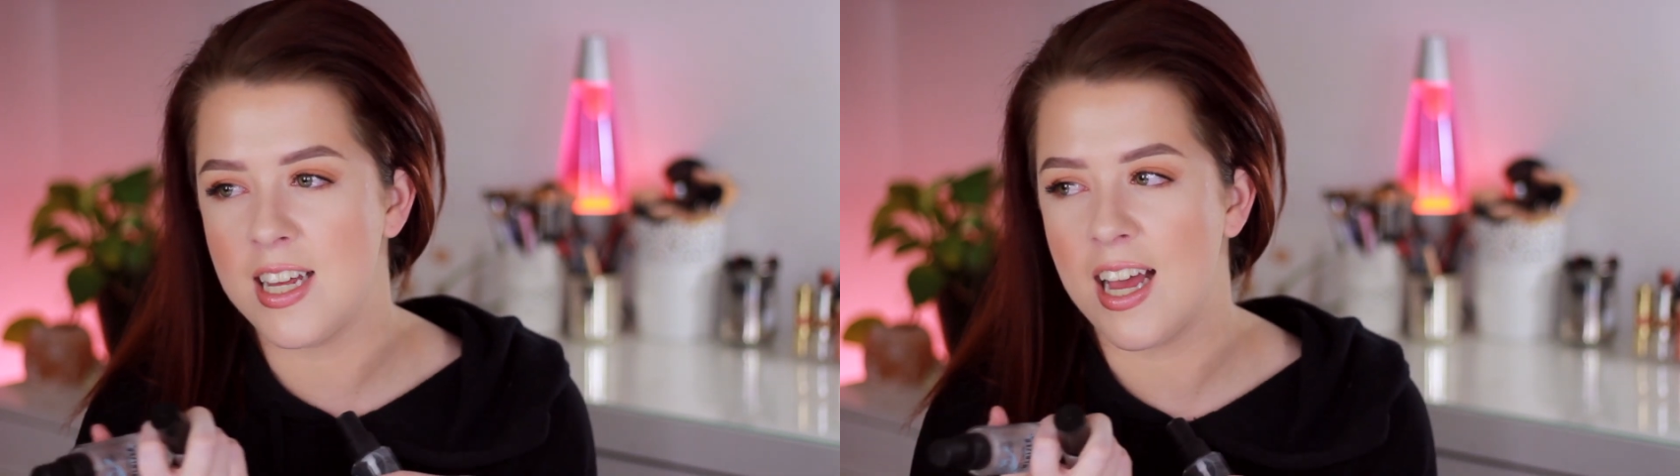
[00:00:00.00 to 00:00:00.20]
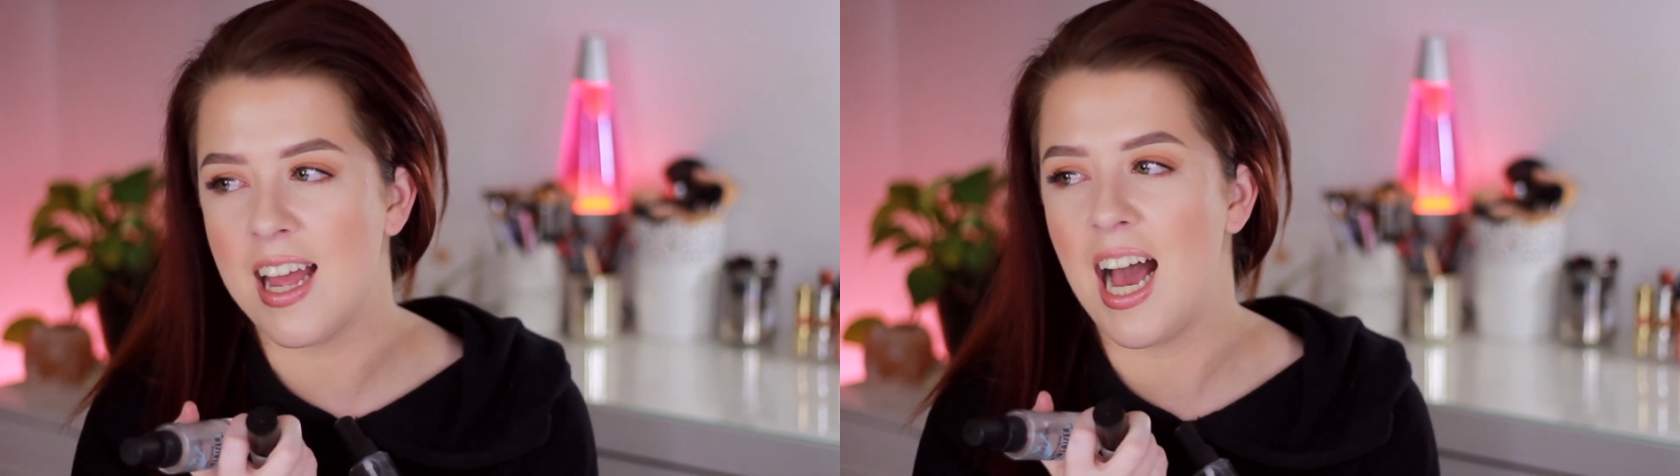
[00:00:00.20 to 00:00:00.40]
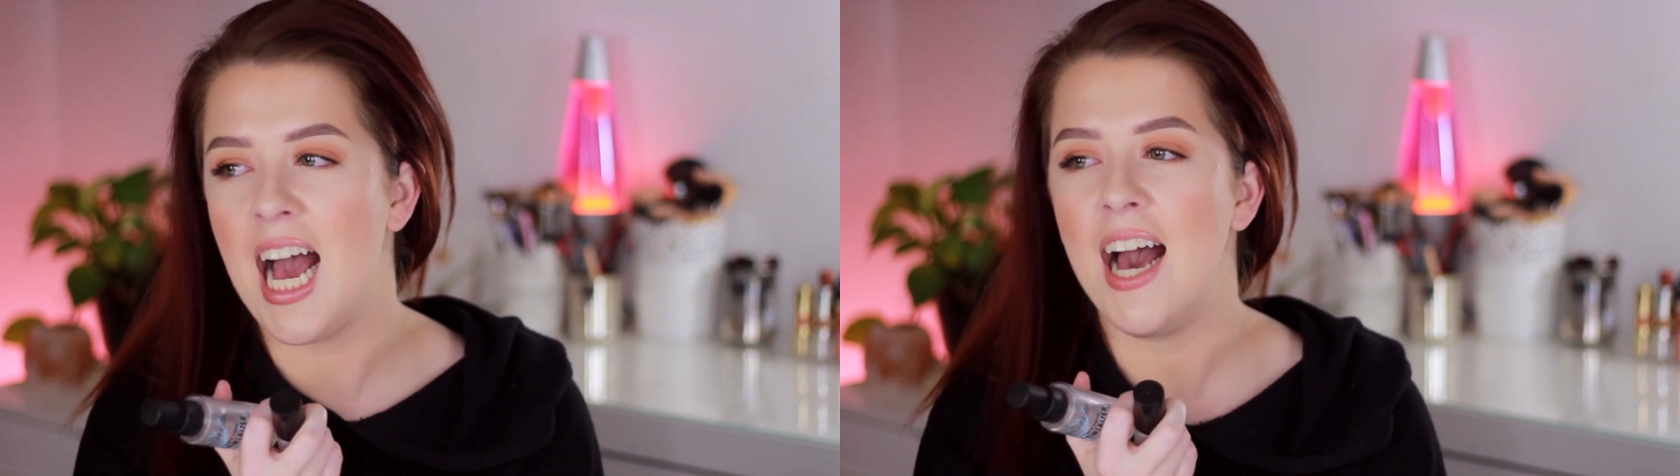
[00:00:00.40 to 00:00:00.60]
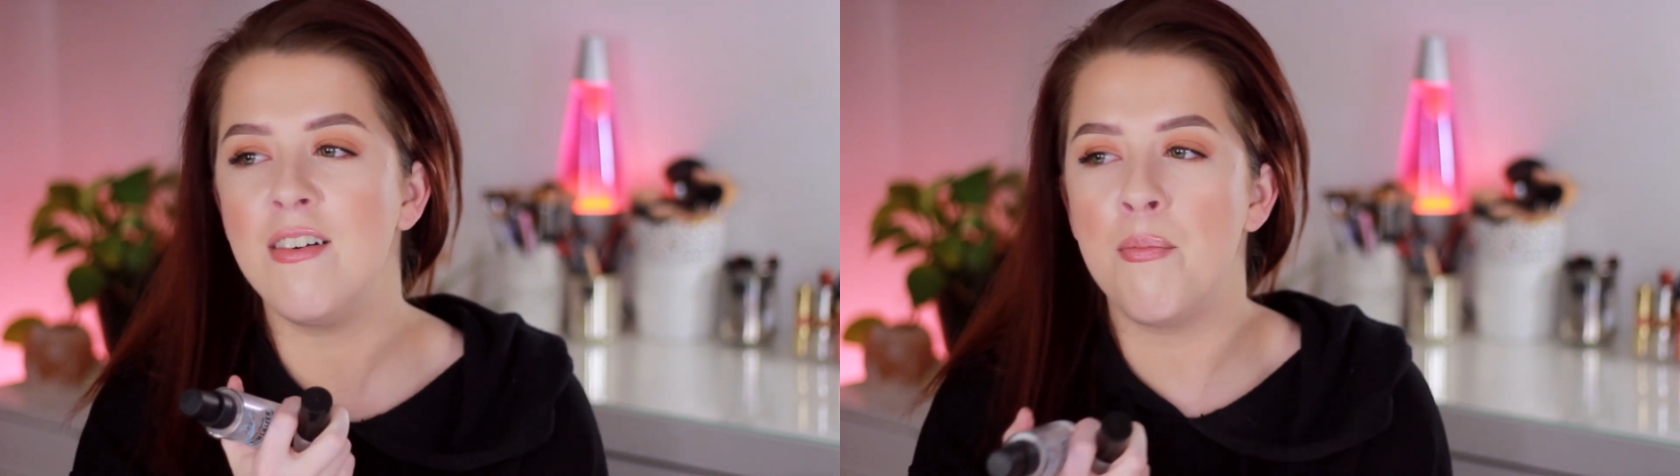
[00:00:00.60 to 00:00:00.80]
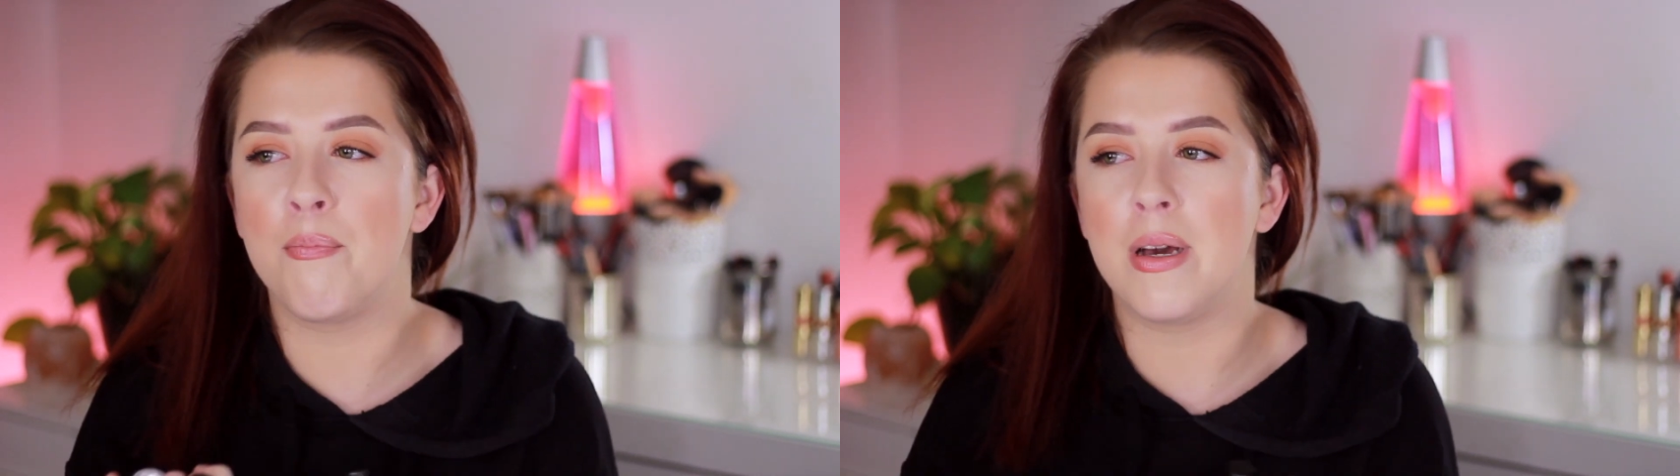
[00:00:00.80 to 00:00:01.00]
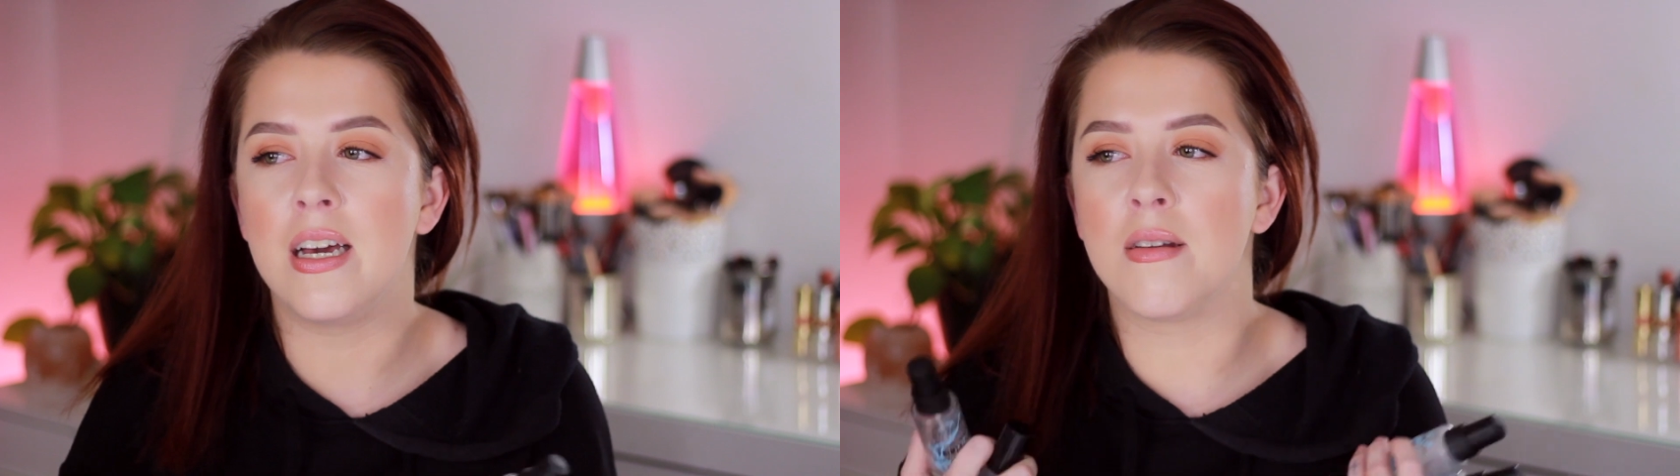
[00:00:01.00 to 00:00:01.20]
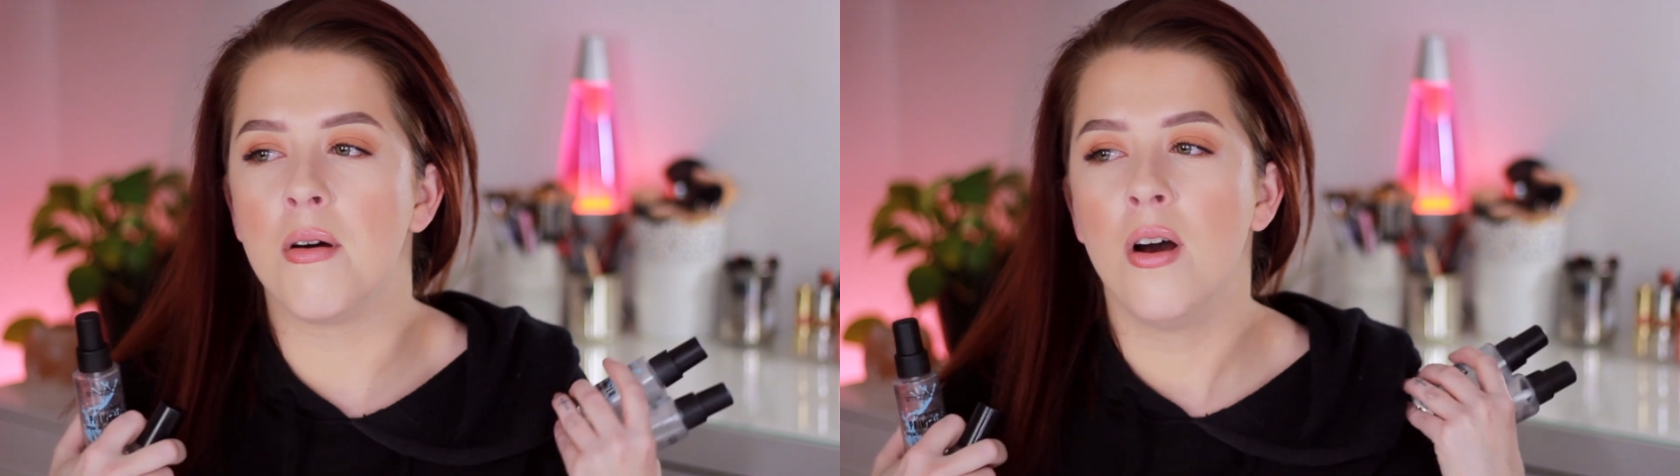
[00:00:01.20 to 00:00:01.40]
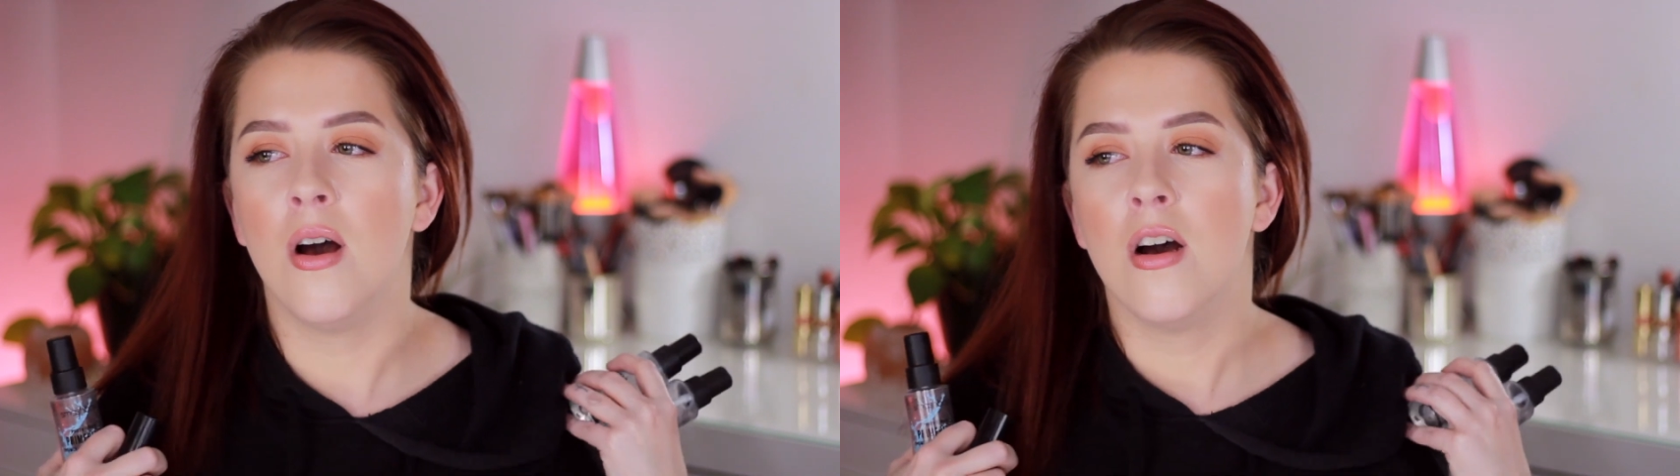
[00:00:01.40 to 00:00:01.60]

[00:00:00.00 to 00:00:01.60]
the day. I haven't been